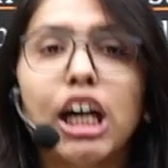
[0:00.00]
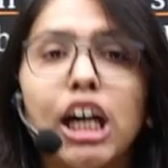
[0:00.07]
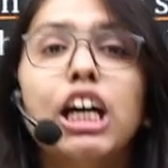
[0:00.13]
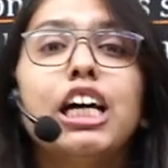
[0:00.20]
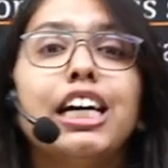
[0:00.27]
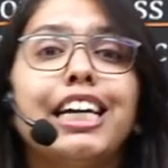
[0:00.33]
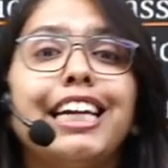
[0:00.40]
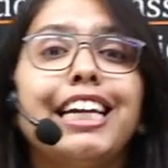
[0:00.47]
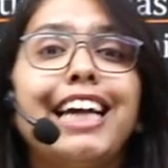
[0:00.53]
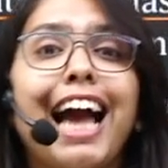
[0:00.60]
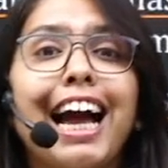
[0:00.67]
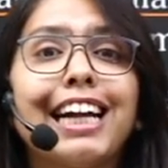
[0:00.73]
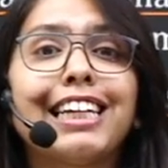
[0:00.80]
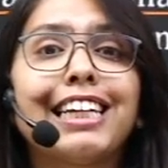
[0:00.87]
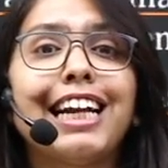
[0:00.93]

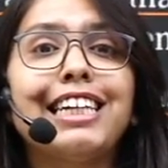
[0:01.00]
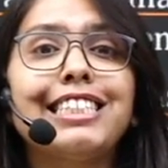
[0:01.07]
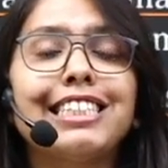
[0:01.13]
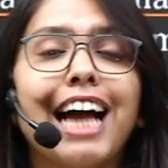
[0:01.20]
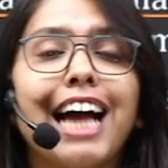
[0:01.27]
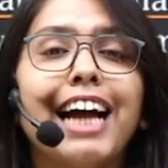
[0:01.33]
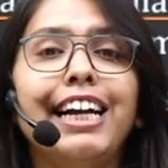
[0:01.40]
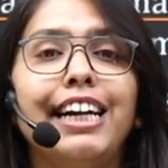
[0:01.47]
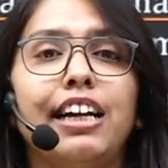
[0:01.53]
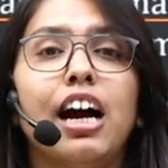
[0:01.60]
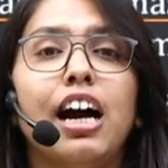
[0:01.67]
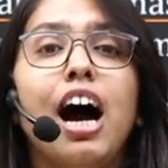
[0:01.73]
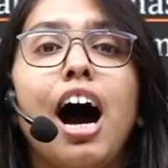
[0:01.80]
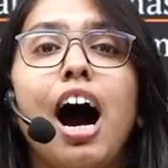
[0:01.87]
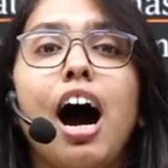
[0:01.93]
reactant side
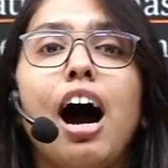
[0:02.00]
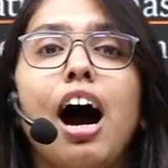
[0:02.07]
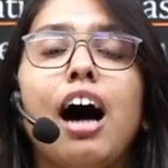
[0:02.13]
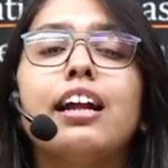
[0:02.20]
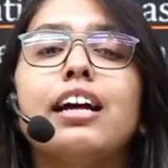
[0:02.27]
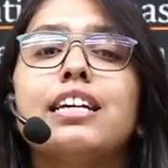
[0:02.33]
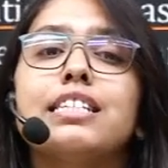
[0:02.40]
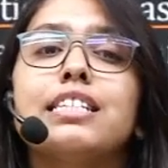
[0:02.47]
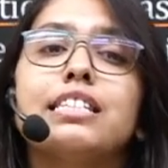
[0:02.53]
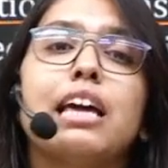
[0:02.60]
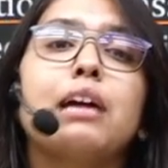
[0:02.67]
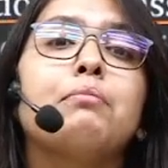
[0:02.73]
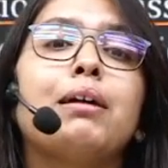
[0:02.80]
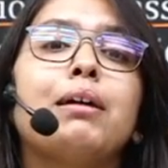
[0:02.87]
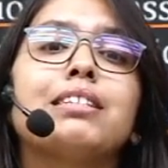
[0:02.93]
are same
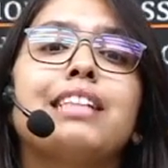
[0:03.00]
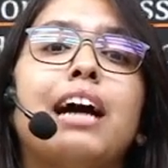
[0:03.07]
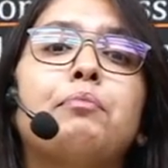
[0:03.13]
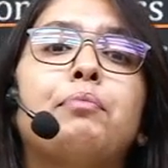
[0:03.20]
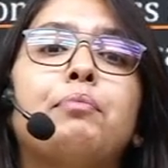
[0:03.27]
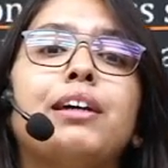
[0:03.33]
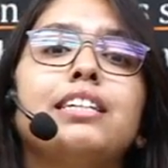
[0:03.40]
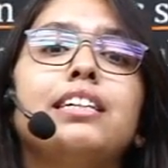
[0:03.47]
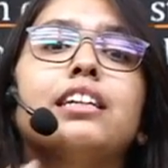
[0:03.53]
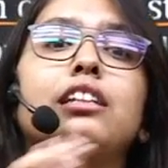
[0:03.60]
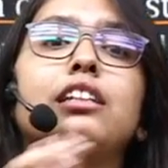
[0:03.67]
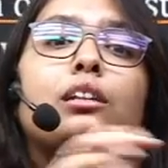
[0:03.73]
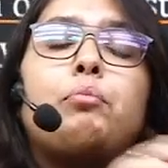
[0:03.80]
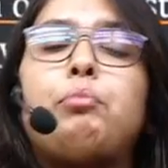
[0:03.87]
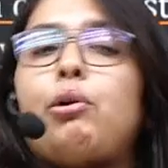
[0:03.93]
as that present in the
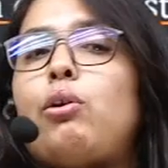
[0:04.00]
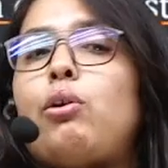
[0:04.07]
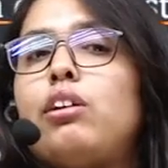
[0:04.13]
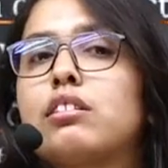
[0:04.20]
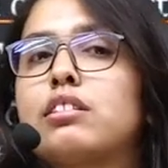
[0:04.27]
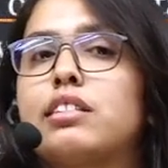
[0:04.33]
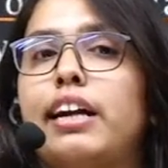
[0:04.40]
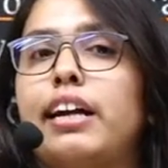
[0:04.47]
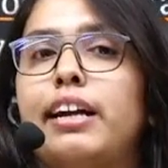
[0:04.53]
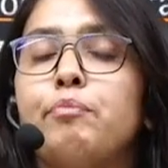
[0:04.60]
product side.